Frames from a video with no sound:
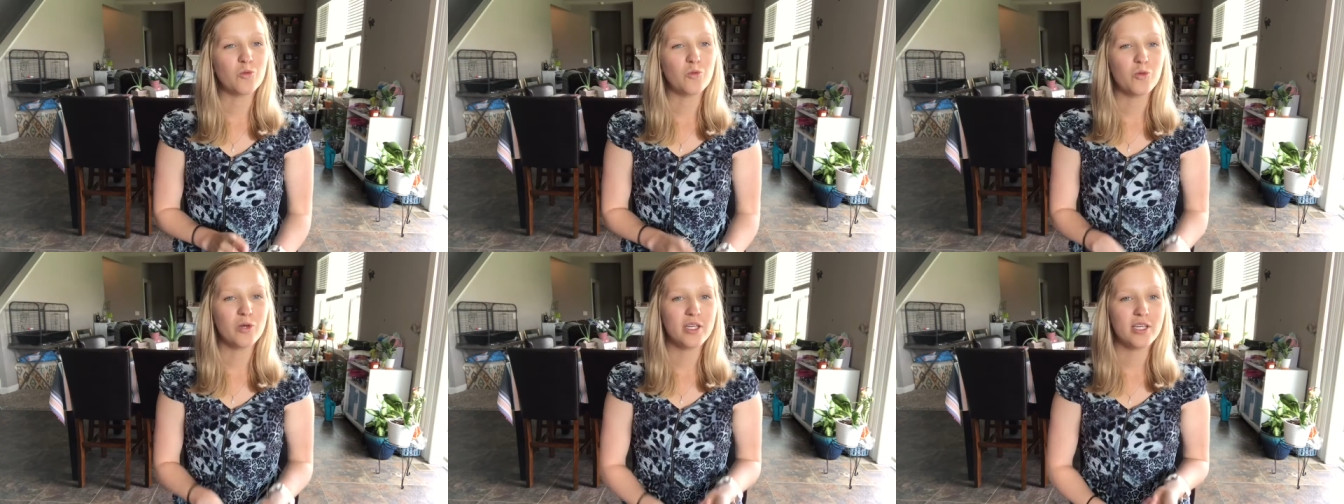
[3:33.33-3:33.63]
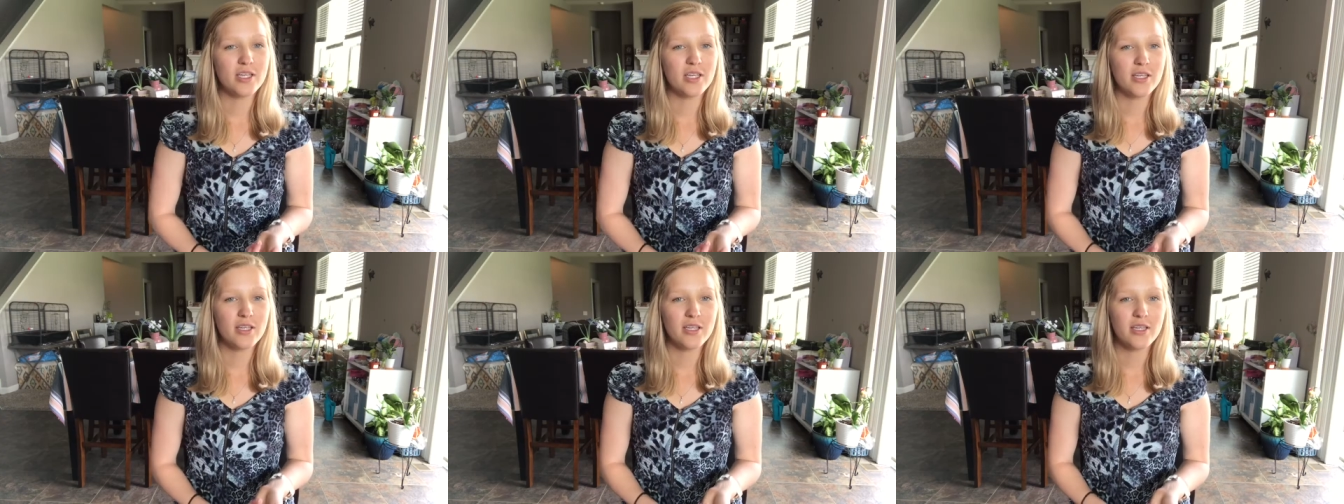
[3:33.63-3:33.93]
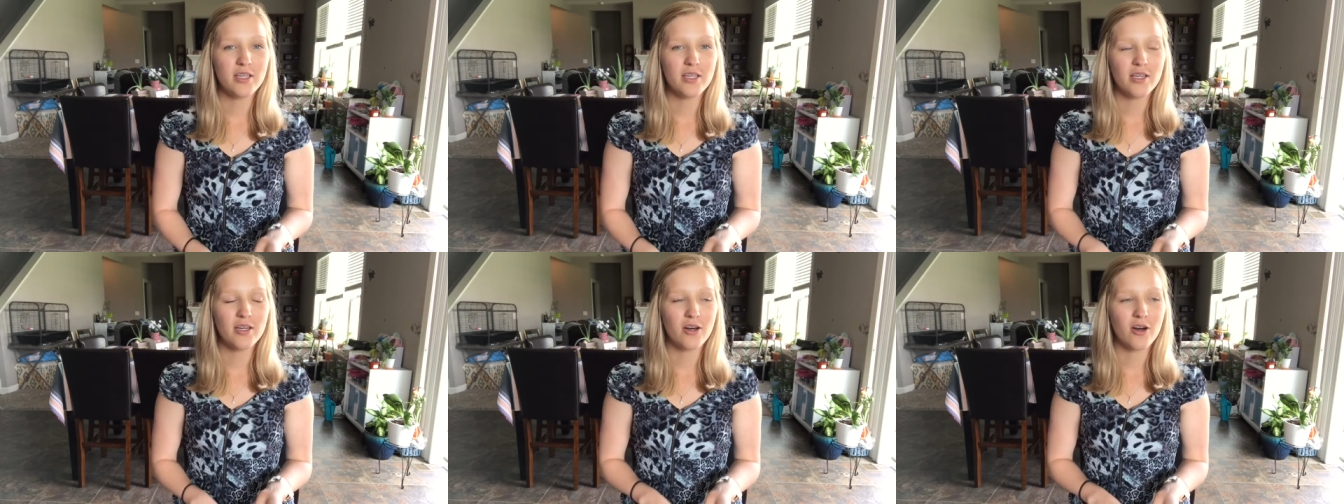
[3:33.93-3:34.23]

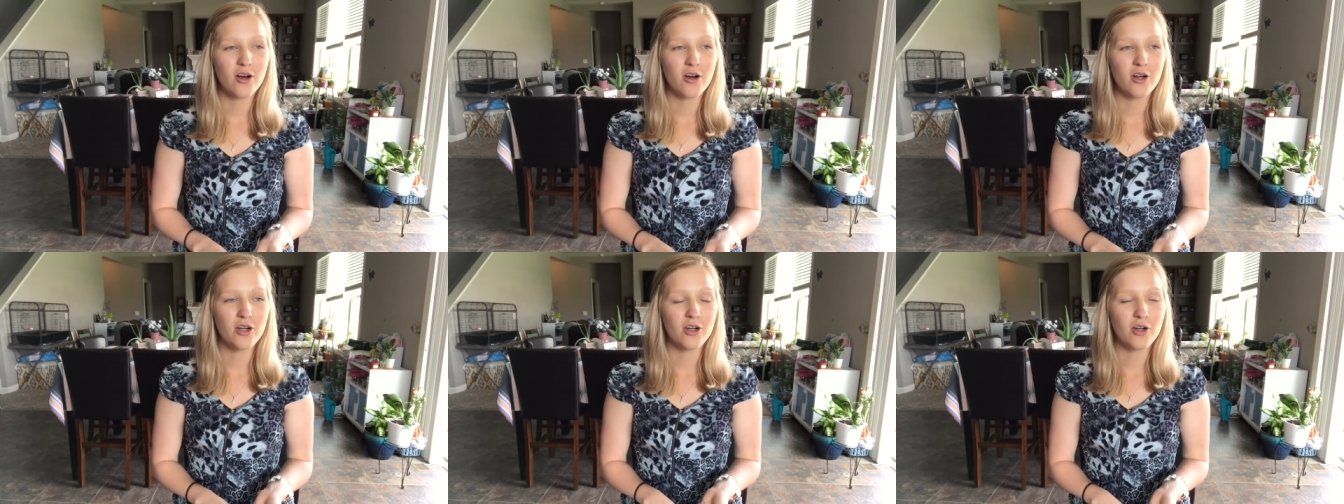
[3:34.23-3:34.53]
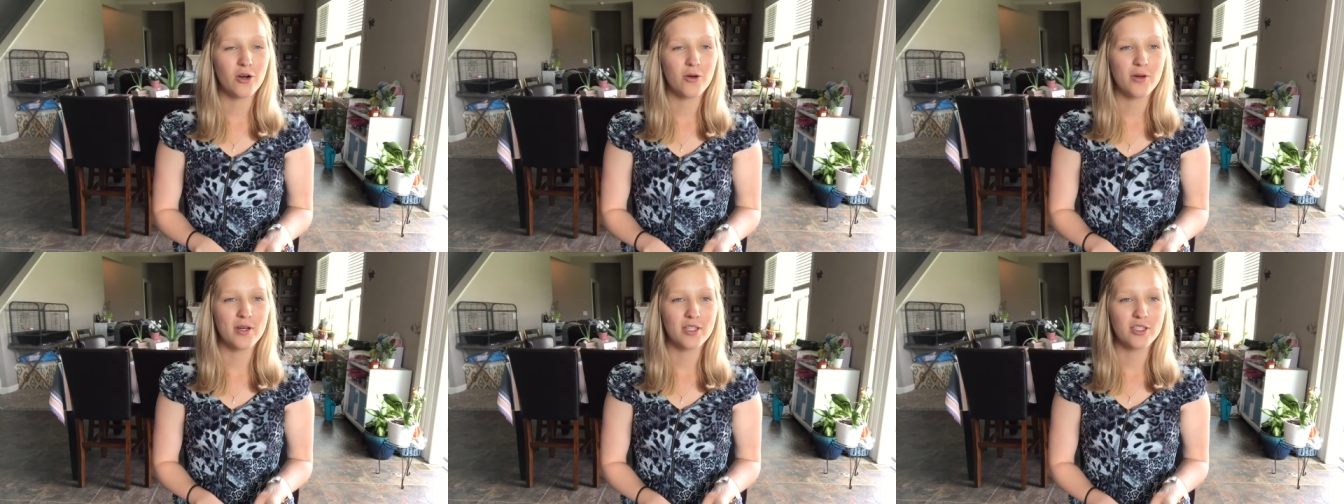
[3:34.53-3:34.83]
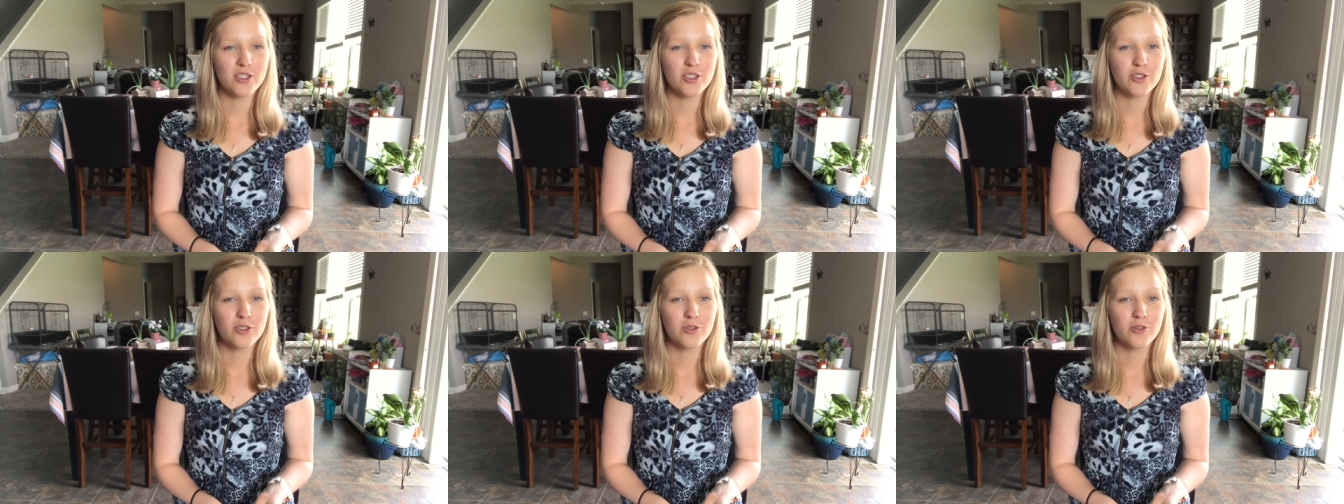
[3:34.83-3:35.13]
We are going
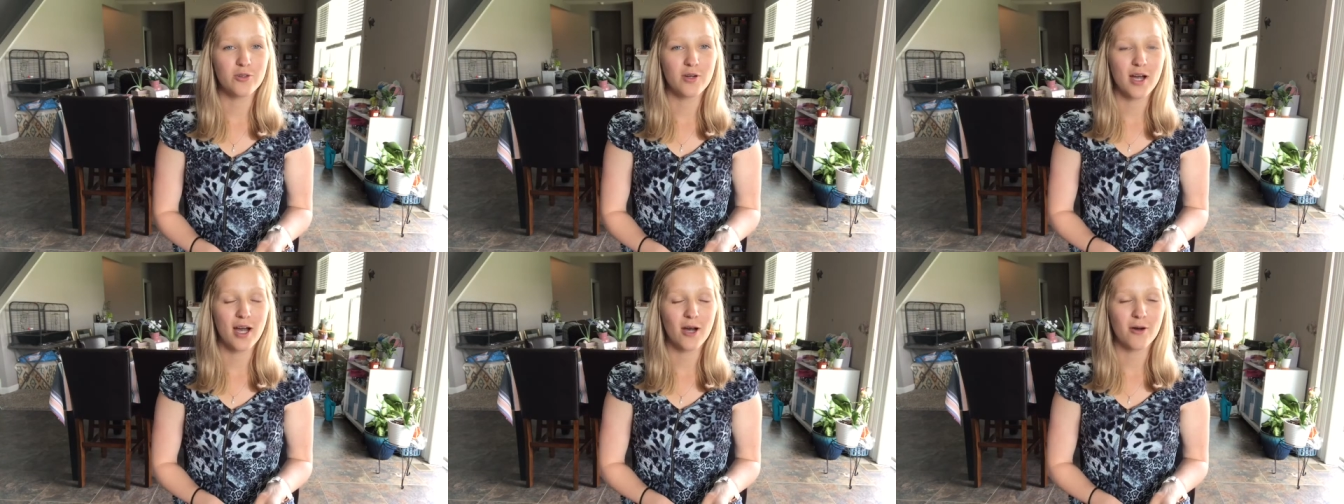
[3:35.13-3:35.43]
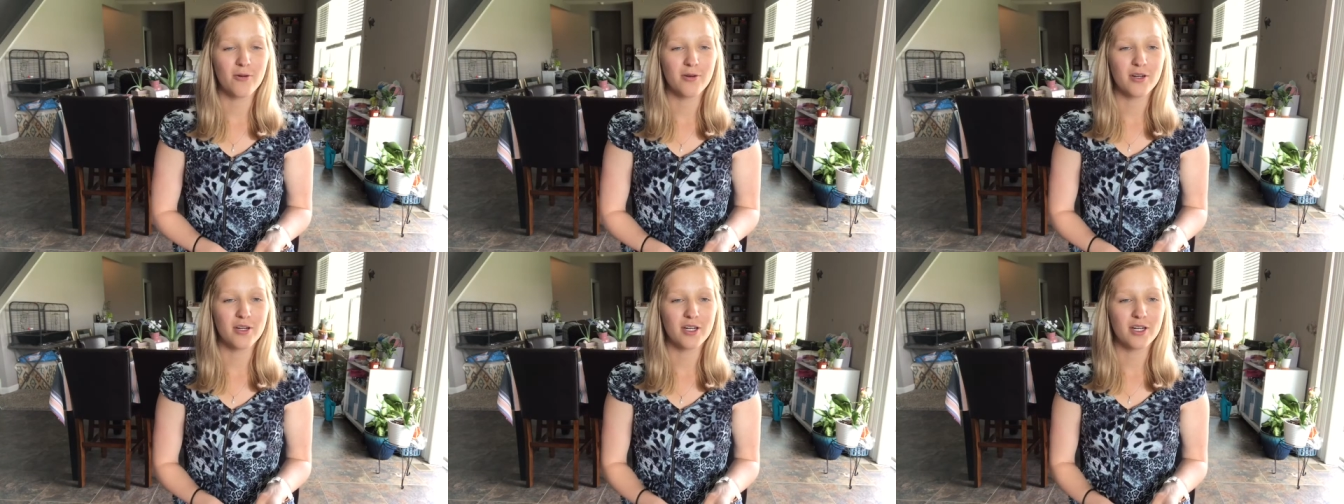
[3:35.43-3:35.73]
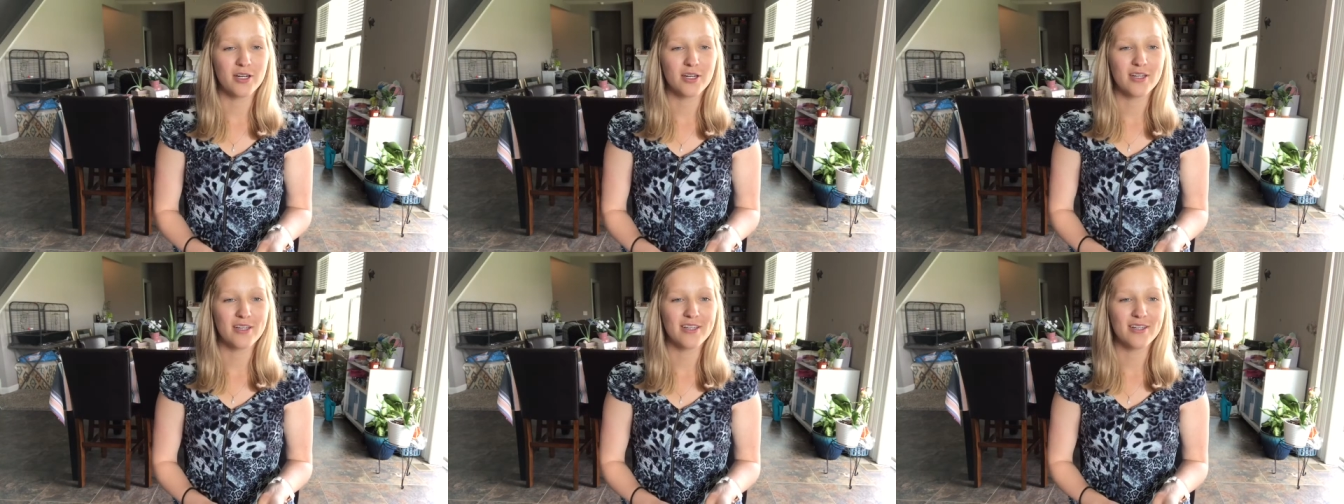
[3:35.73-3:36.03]
to do
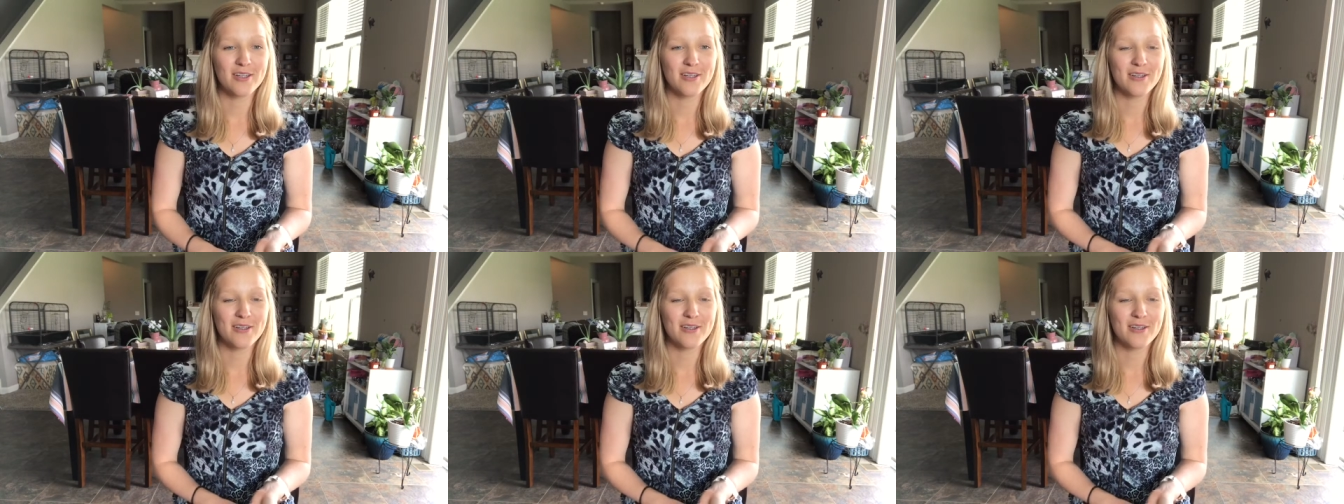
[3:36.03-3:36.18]
our